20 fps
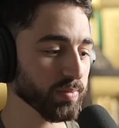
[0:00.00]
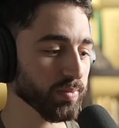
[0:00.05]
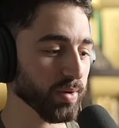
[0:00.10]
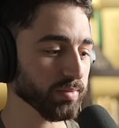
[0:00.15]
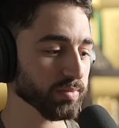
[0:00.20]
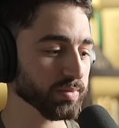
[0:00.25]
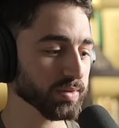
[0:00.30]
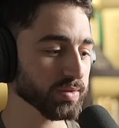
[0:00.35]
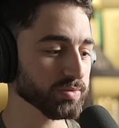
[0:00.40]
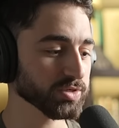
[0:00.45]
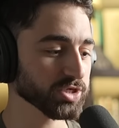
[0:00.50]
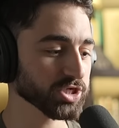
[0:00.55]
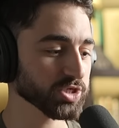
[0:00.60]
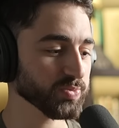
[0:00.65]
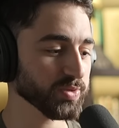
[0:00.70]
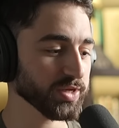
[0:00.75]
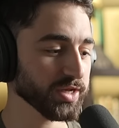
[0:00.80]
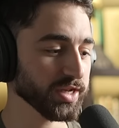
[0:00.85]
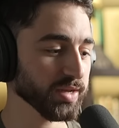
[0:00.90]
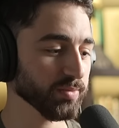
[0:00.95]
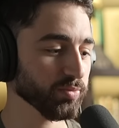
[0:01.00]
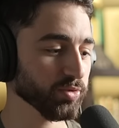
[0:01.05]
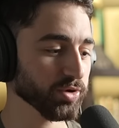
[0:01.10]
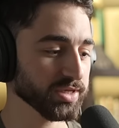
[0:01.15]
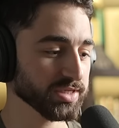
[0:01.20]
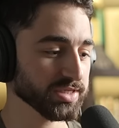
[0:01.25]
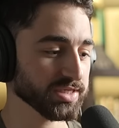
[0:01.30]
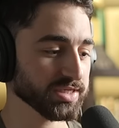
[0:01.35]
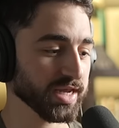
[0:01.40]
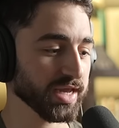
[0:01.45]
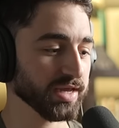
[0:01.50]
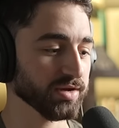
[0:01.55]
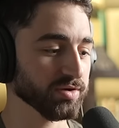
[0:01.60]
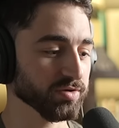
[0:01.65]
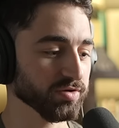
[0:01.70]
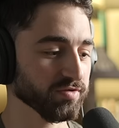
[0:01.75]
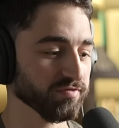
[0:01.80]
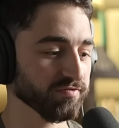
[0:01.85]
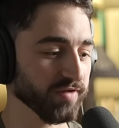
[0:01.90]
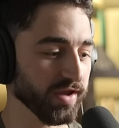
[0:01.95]
i probably would just be eating pretty
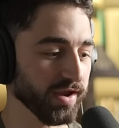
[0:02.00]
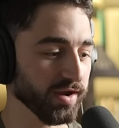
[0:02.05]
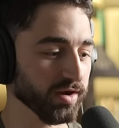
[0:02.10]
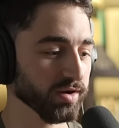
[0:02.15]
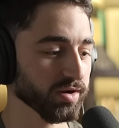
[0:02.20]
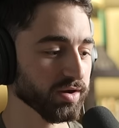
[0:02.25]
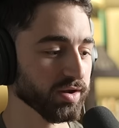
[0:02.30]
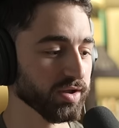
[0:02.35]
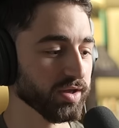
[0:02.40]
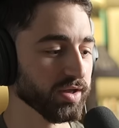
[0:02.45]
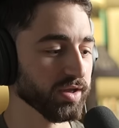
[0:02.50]
standard fare